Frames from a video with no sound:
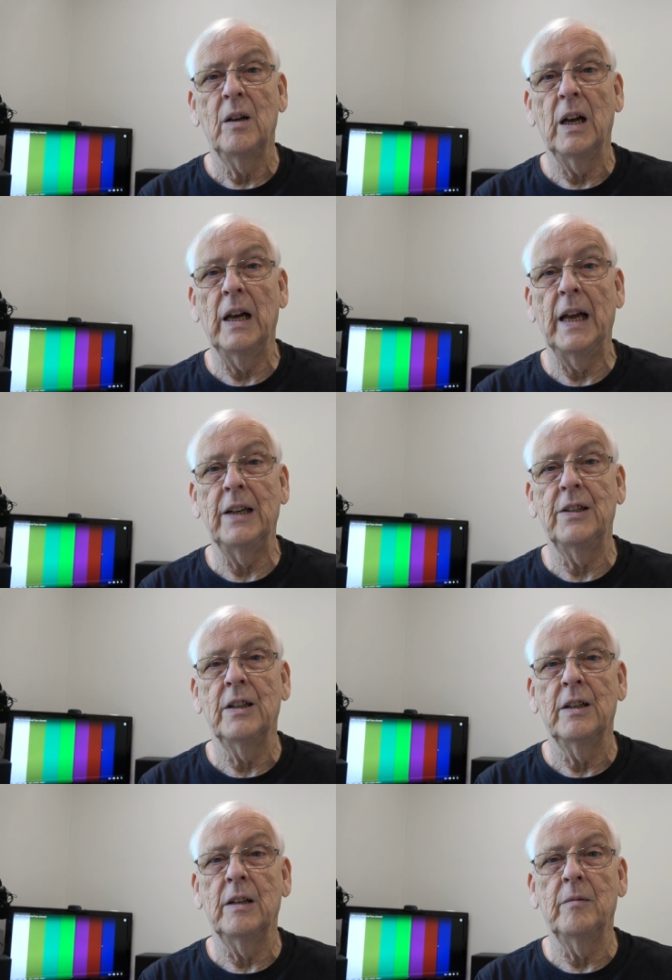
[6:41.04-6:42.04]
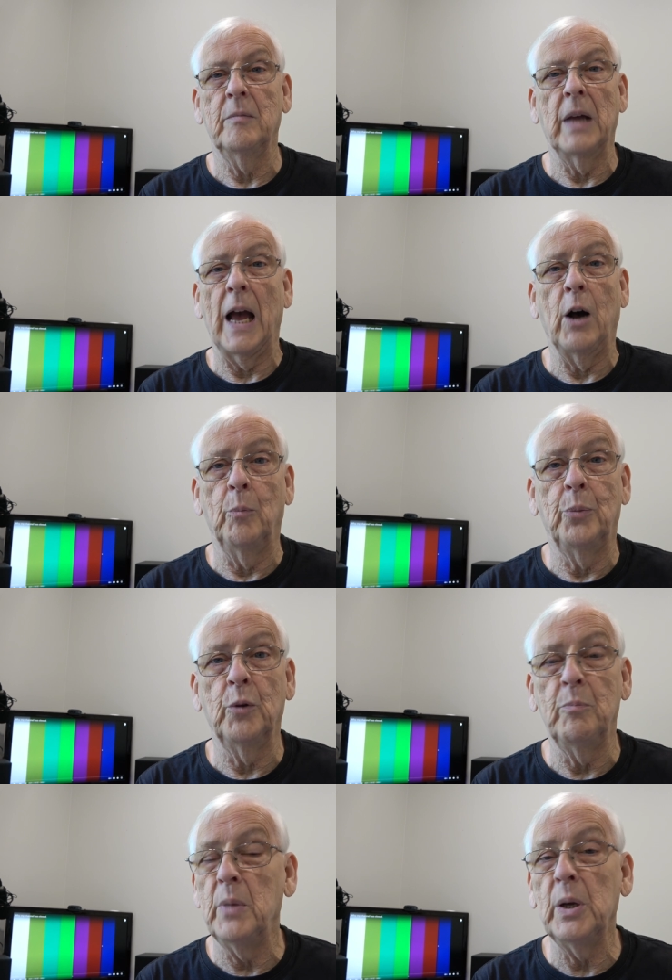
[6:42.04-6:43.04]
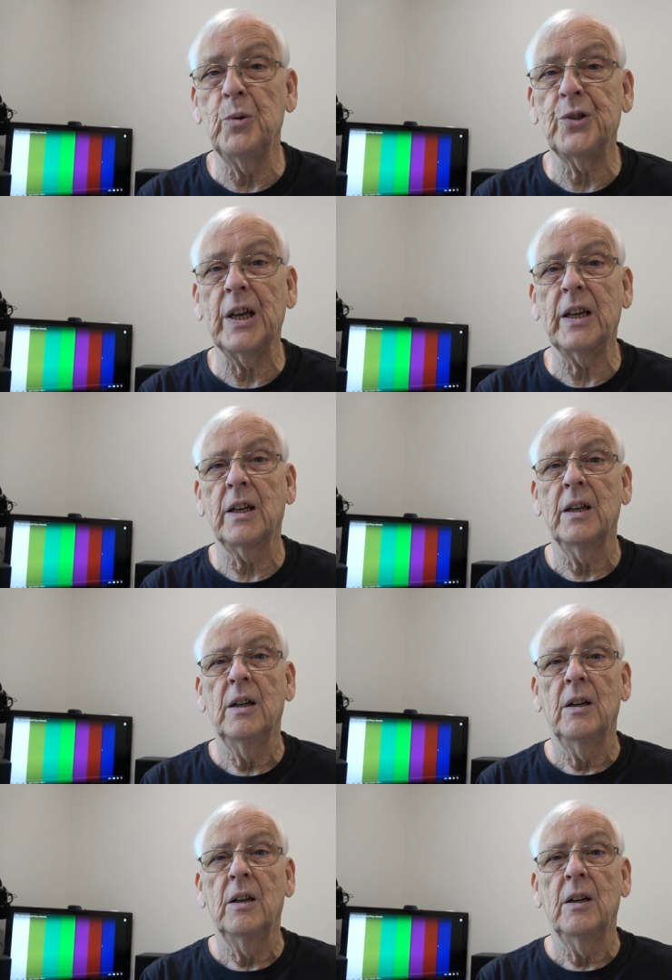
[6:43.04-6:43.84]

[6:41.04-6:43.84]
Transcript: and output music